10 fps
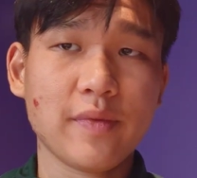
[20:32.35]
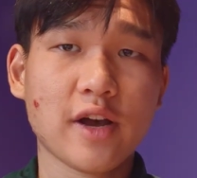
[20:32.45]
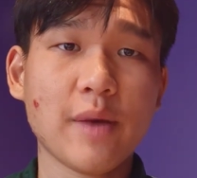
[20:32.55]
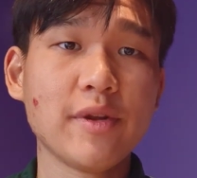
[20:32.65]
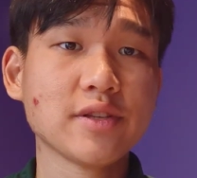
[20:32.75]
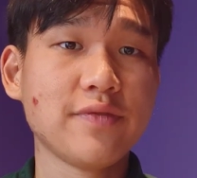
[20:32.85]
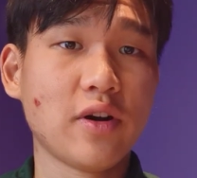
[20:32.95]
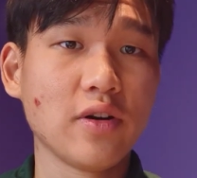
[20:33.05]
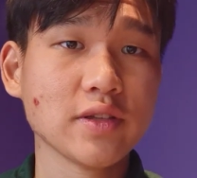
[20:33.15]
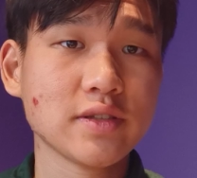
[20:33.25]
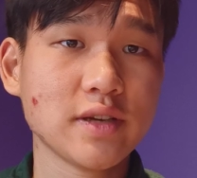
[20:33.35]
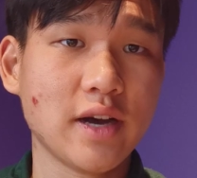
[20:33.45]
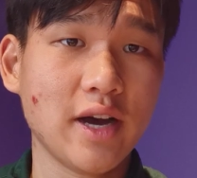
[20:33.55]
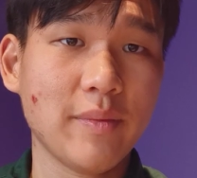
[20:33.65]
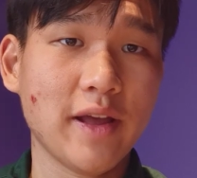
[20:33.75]
communism falls,
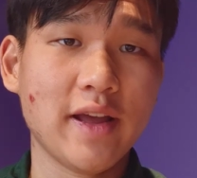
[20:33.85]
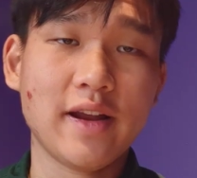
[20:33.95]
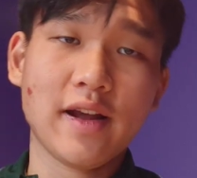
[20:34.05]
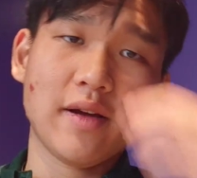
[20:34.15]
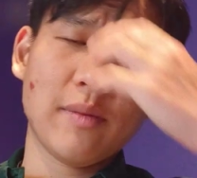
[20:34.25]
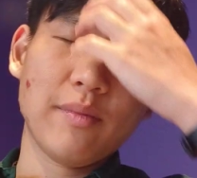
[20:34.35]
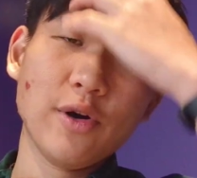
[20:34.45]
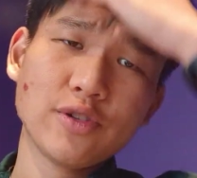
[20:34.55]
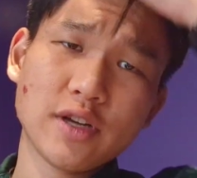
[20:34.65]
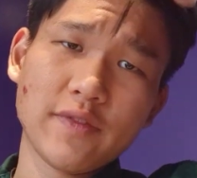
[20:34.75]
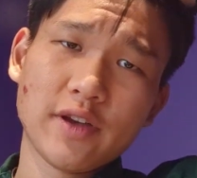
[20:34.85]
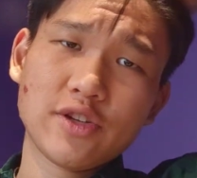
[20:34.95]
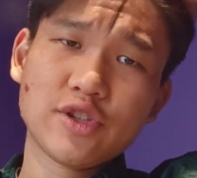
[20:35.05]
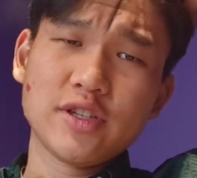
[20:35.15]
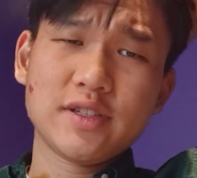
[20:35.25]
and most of the
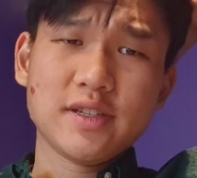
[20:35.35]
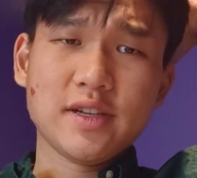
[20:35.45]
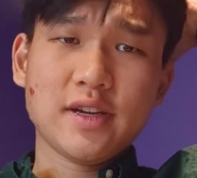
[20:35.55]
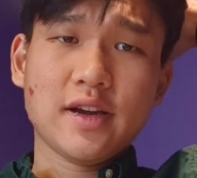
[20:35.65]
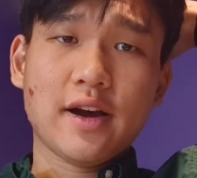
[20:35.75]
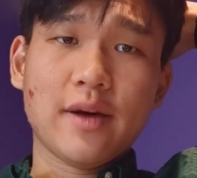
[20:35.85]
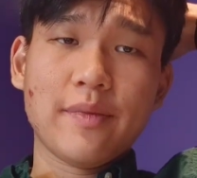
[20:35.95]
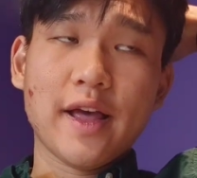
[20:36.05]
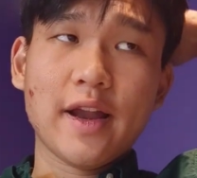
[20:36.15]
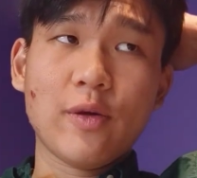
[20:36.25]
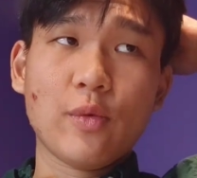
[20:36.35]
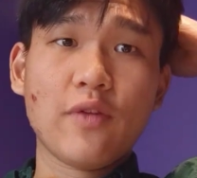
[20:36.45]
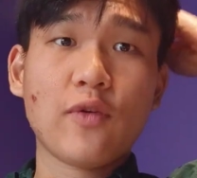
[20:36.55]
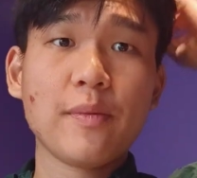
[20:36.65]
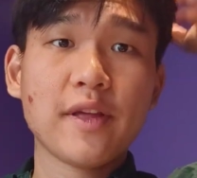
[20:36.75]
countries that
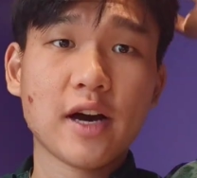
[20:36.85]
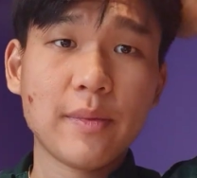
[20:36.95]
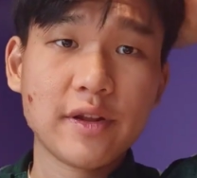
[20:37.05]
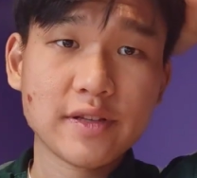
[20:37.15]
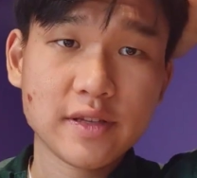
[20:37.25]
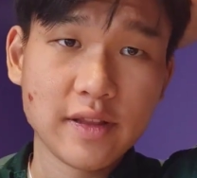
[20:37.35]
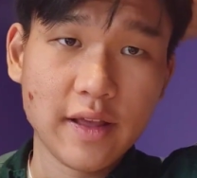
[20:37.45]
were formerly communist,